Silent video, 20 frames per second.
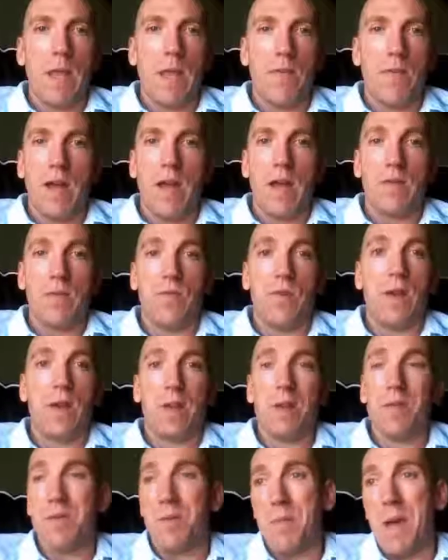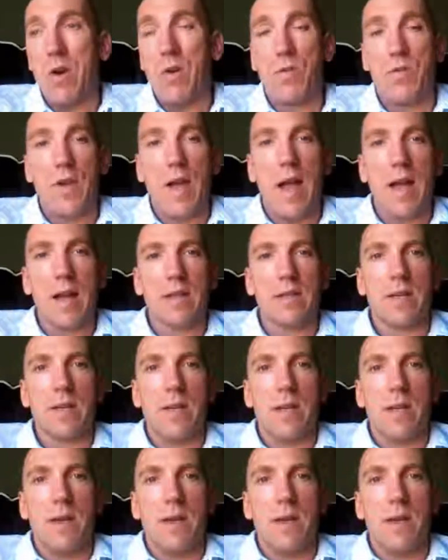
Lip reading: if I hadn't failed. As a matter of fact,